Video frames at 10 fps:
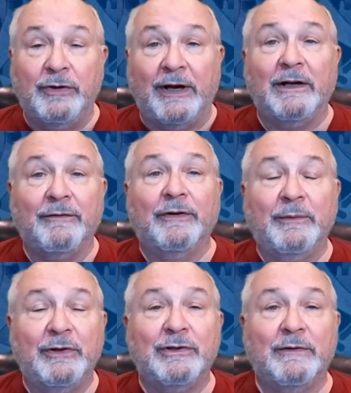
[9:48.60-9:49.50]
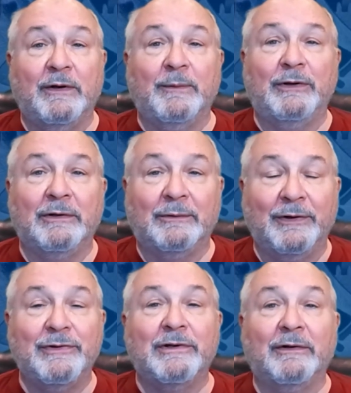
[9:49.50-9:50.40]
data from each of them into
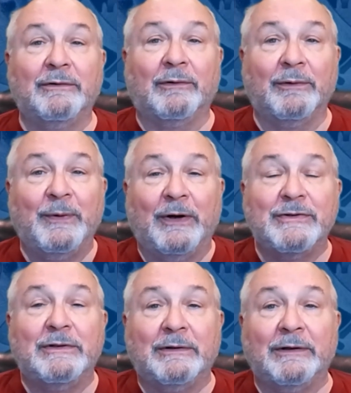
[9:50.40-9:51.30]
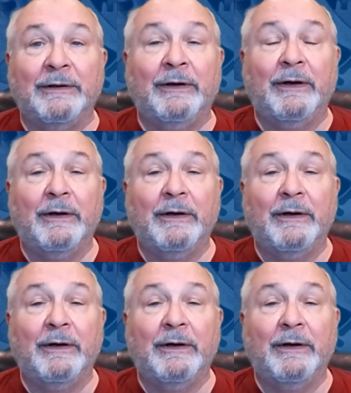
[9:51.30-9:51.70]
one central repository